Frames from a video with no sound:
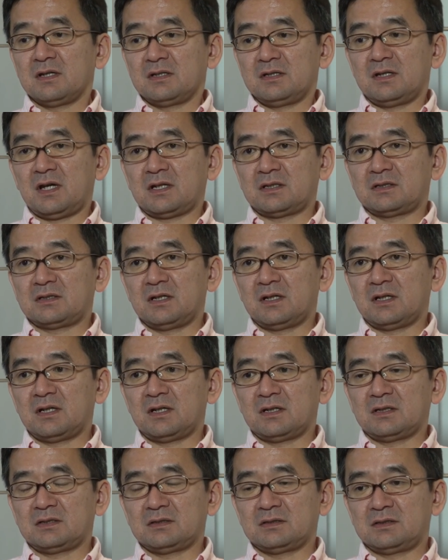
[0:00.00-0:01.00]
that
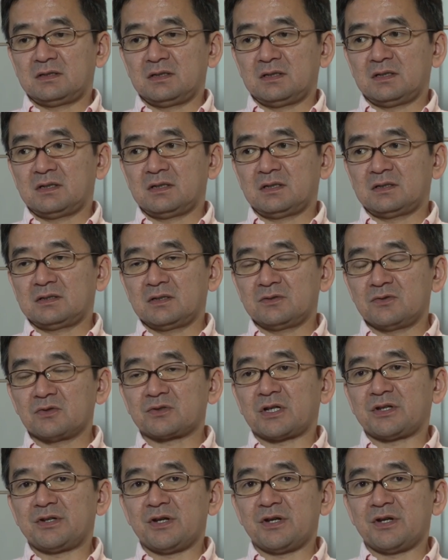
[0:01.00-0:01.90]
the, the Dr.